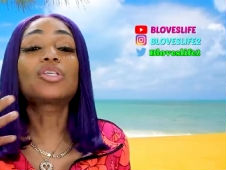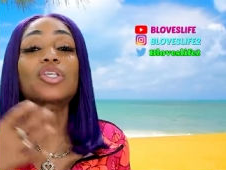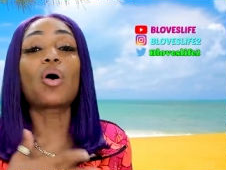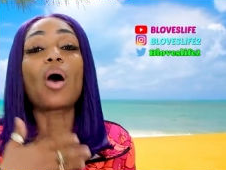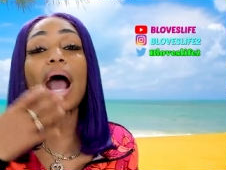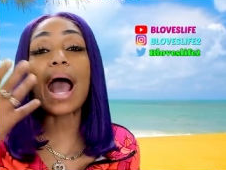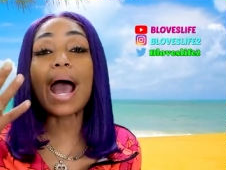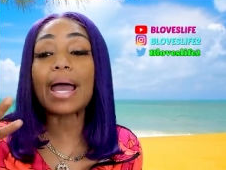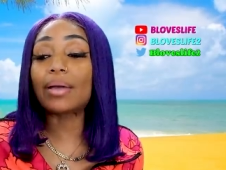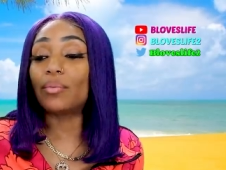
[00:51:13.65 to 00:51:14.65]
So
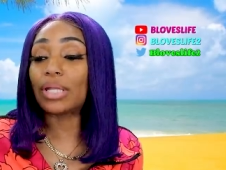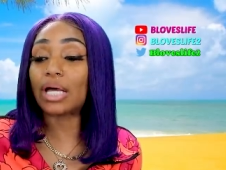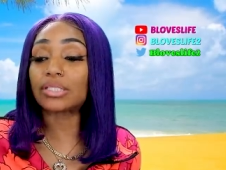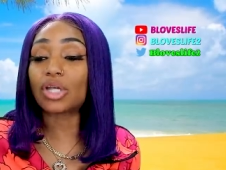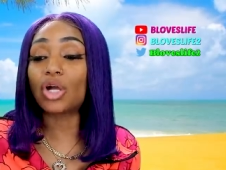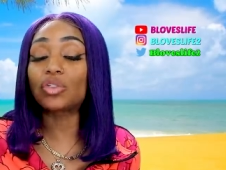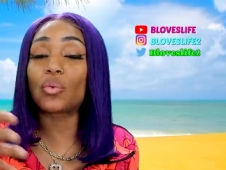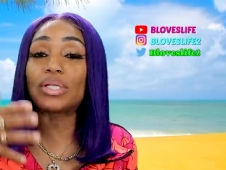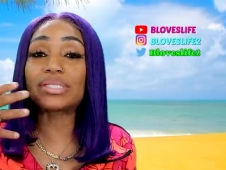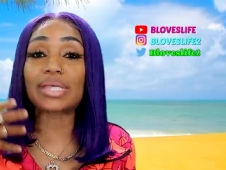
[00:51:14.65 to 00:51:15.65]
I, when I start
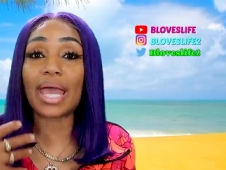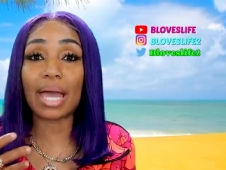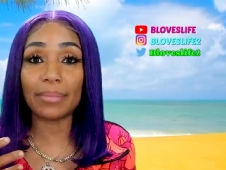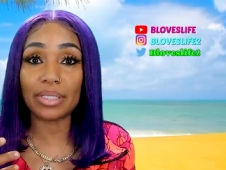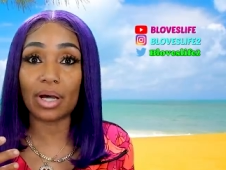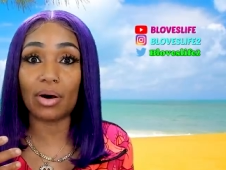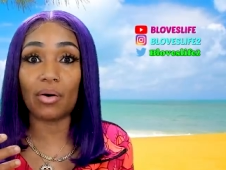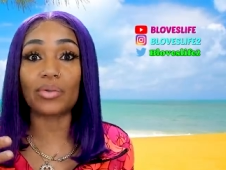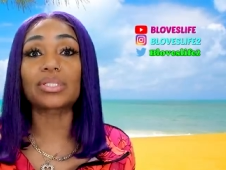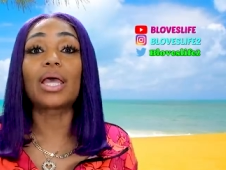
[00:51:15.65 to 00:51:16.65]
doing these
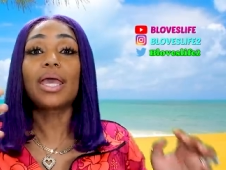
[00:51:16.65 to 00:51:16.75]
cameos,